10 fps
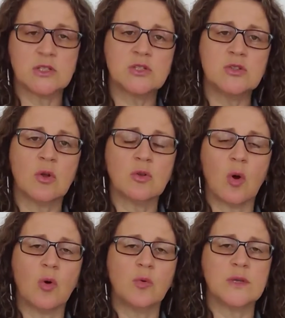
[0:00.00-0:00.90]
not
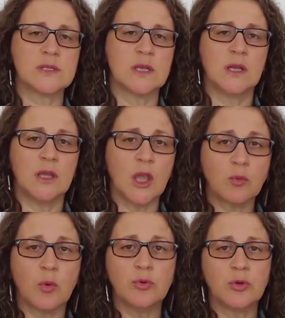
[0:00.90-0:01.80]
always
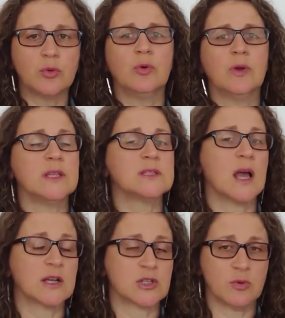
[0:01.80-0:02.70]
equal to its
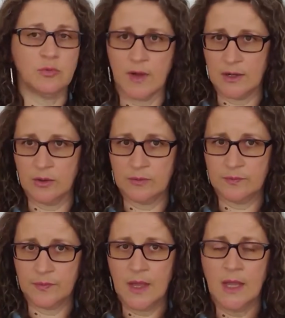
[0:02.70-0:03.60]
actual value.
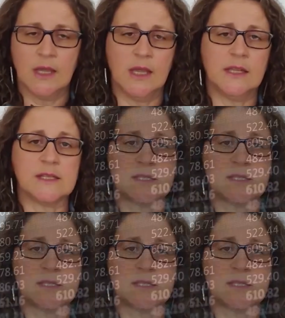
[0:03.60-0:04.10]
It is